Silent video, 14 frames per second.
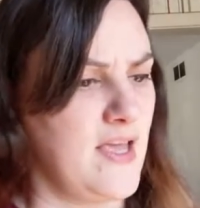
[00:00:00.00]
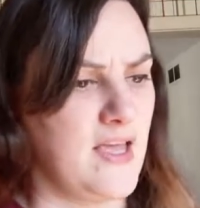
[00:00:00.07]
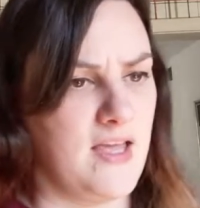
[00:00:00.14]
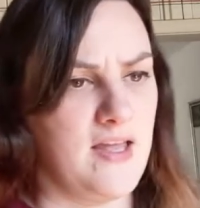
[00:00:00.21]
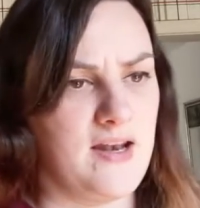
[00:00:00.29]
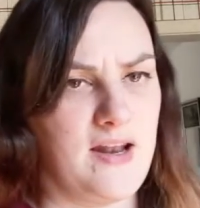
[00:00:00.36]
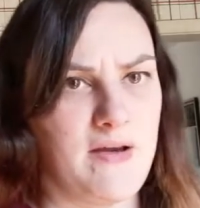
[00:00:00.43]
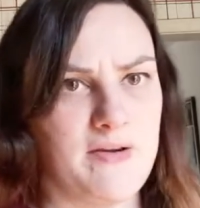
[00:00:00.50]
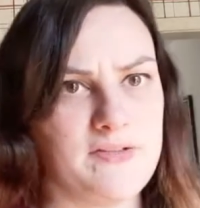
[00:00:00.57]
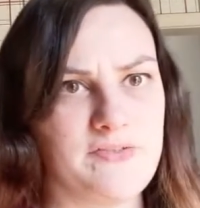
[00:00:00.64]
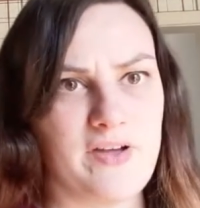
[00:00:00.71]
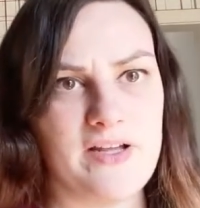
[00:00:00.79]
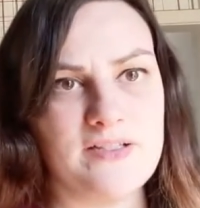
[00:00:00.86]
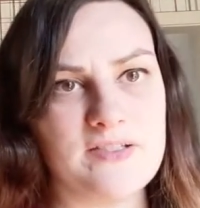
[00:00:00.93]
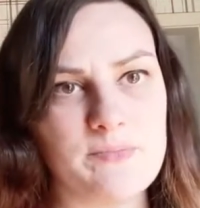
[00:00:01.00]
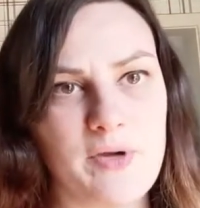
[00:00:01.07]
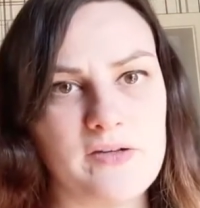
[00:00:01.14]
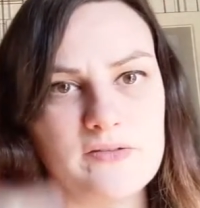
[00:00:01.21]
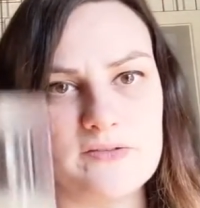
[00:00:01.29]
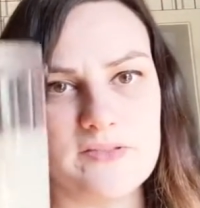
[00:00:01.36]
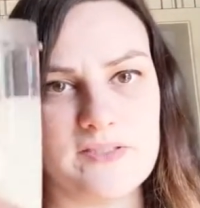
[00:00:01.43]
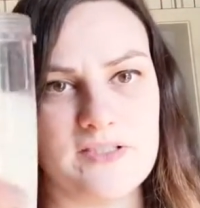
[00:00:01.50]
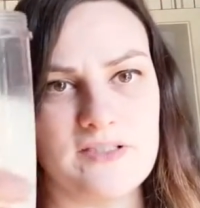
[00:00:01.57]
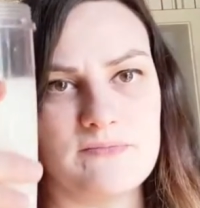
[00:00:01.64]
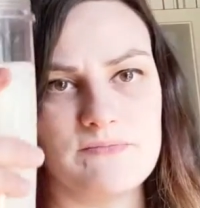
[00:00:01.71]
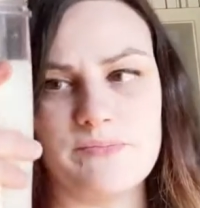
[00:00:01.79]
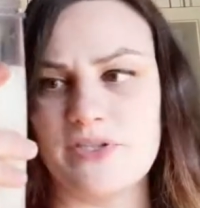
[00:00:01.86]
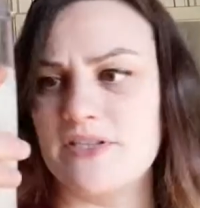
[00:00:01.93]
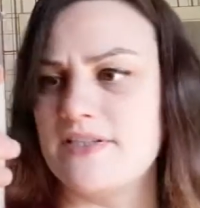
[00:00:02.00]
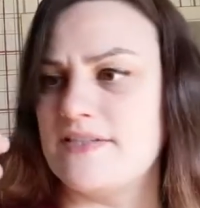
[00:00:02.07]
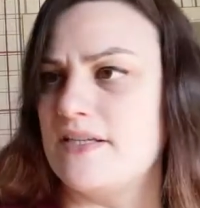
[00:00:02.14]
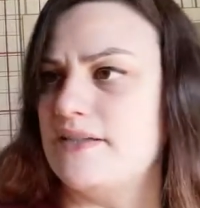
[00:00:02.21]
And now I have to find some bottles to put this